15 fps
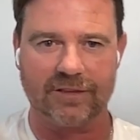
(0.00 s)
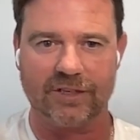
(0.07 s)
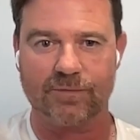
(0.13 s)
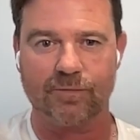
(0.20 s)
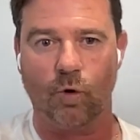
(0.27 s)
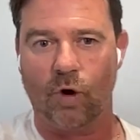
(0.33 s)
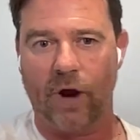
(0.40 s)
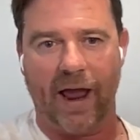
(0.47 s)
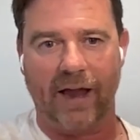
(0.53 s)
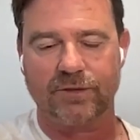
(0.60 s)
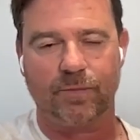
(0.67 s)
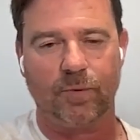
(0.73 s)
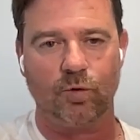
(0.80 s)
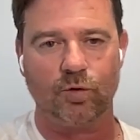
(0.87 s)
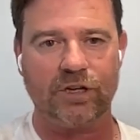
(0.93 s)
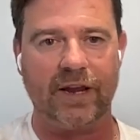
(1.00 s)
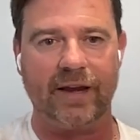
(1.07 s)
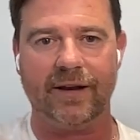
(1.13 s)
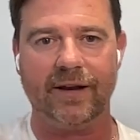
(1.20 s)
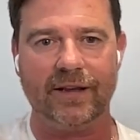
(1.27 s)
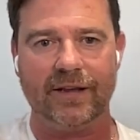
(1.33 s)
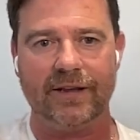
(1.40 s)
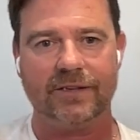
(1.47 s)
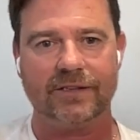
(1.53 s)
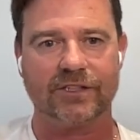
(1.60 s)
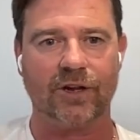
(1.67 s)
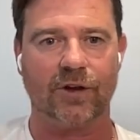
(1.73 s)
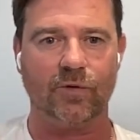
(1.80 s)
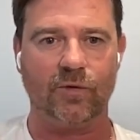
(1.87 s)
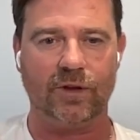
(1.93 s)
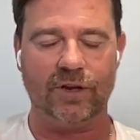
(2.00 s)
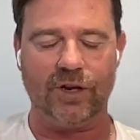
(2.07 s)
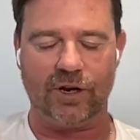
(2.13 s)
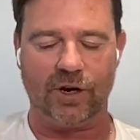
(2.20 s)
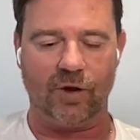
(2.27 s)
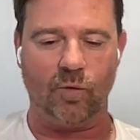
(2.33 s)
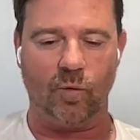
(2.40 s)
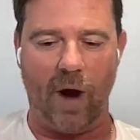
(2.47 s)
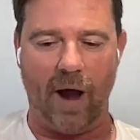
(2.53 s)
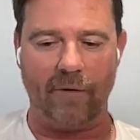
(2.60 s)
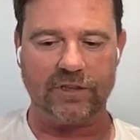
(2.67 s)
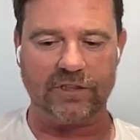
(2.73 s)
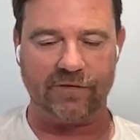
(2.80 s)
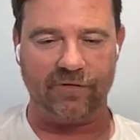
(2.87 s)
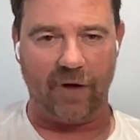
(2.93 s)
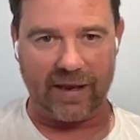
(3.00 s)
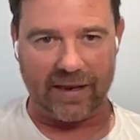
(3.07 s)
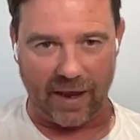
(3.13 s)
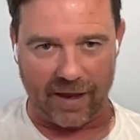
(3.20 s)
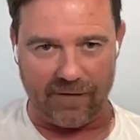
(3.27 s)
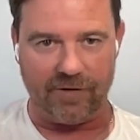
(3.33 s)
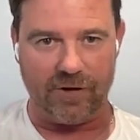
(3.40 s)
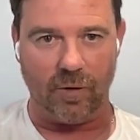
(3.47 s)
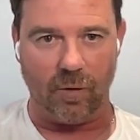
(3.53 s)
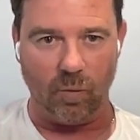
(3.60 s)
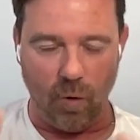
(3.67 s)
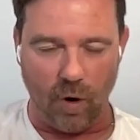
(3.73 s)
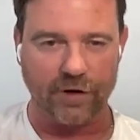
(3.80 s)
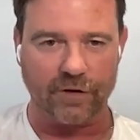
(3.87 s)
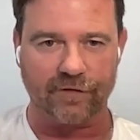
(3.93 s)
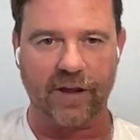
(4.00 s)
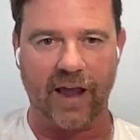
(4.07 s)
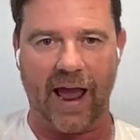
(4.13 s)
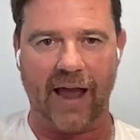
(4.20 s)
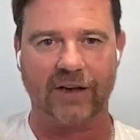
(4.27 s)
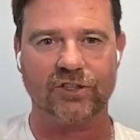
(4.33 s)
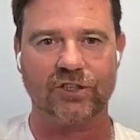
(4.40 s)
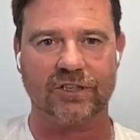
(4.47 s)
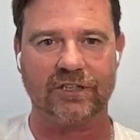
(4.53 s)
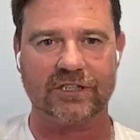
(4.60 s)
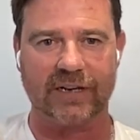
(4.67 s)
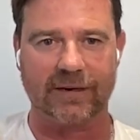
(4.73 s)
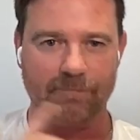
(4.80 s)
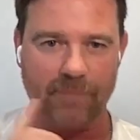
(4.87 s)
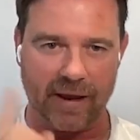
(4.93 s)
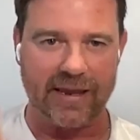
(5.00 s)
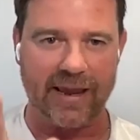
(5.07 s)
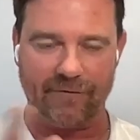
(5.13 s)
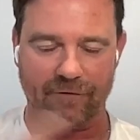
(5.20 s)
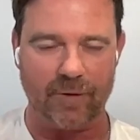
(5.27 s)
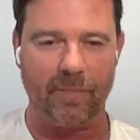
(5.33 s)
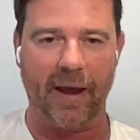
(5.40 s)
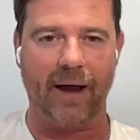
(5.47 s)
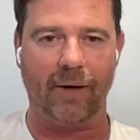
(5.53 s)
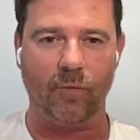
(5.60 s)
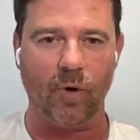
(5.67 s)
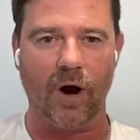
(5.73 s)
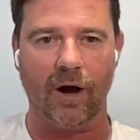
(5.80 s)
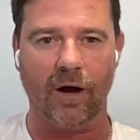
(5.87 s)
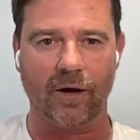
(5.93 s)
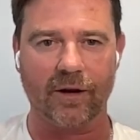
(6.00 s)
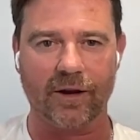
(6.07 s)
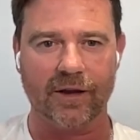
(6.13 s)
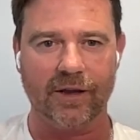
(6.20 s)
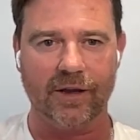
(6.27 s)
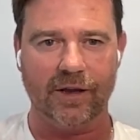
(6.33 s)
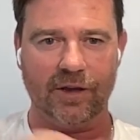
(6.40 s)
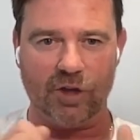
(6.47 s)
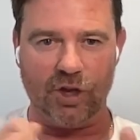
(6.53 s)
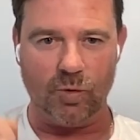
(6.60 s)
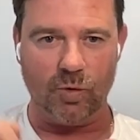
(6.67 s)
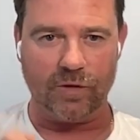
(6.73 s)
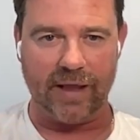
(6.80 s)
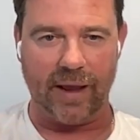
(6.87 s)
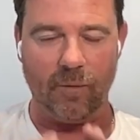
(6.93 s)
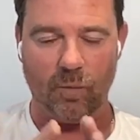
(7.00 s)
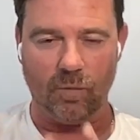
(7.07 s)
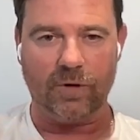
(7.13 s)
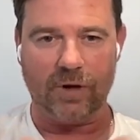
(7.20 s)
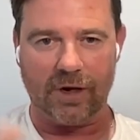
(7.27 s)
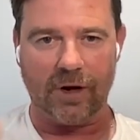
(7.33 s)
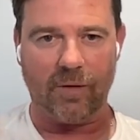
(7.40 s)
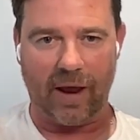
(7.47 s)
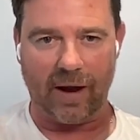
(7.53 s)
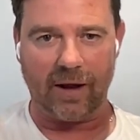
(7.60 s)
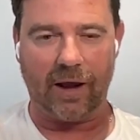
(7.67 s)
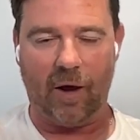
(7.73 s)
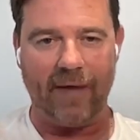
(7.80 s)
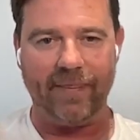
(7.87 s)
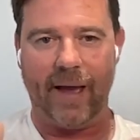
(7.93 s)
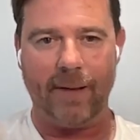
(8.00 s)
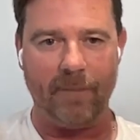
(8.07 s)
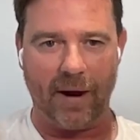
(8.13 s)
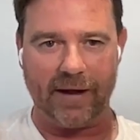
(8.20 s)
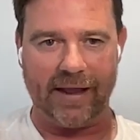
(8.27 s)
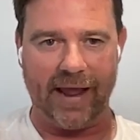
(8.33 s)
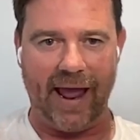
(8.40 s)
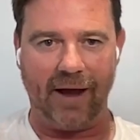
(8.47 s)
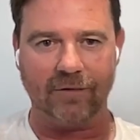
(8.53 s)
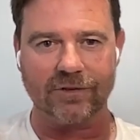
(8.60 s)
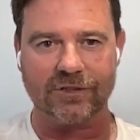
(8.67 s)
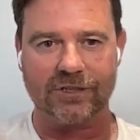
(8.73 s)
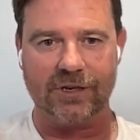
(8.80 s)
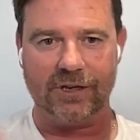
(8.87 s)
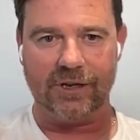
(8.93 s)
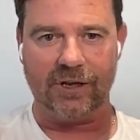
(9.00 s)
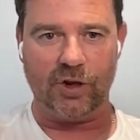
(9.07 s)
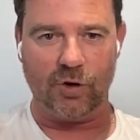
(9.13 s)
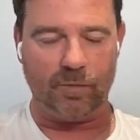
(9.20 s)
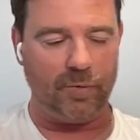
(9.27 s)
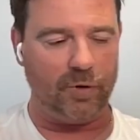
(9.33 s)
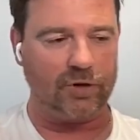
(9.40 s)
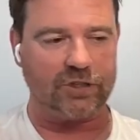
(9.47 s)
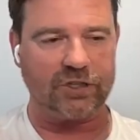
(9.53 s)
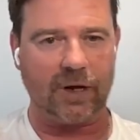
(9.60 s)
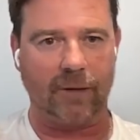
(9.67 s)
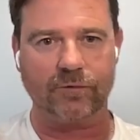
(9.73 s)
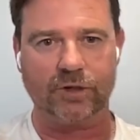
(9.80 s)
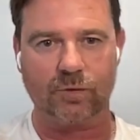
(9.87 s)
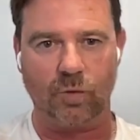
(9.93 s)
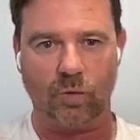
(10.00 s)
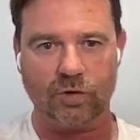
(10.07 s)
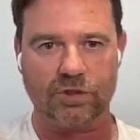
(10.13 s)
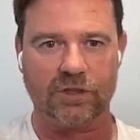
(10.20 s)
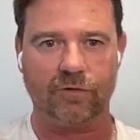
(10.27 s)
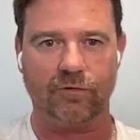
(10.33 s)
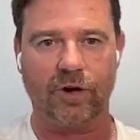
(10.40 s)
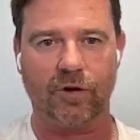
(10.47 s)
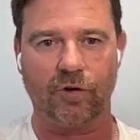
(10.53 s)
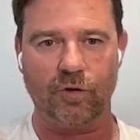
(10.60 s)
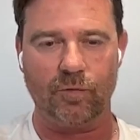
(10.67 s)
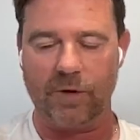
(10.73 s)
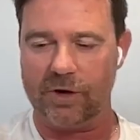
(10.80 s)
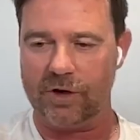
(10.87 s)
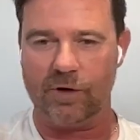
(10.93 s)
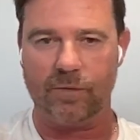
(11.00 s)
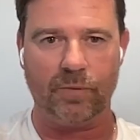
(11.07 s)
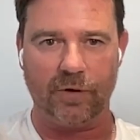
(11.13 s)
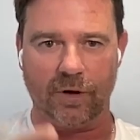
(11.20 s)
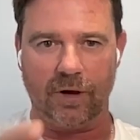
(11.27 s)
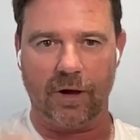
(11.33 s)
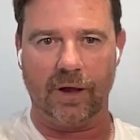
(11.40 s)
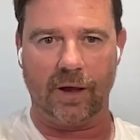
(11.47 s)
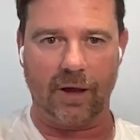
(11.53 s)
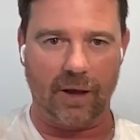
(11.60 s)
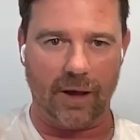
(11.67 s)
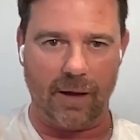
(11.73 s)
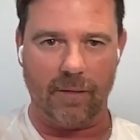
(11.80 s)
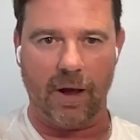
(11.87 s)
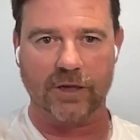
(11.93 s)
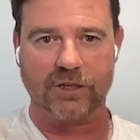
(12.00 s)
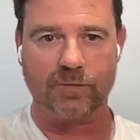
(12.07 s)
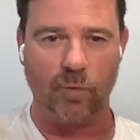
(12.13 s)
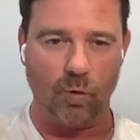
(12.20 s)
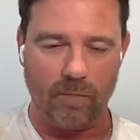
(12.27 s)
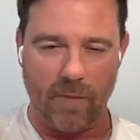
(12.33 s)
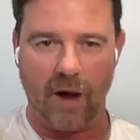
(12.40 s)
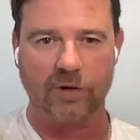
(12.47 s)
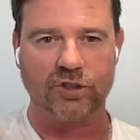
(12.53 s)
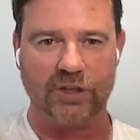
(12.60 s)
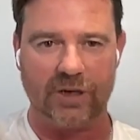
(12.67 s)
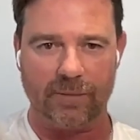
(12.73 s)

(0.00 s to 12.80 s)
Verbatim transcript: more cash pulls in. So, you know, whereas if I gave you a wad of cash and said, make every pound work, you would then, you know, line that money out. You'd put some towards the recruitment. You'd put a, a, a small margin in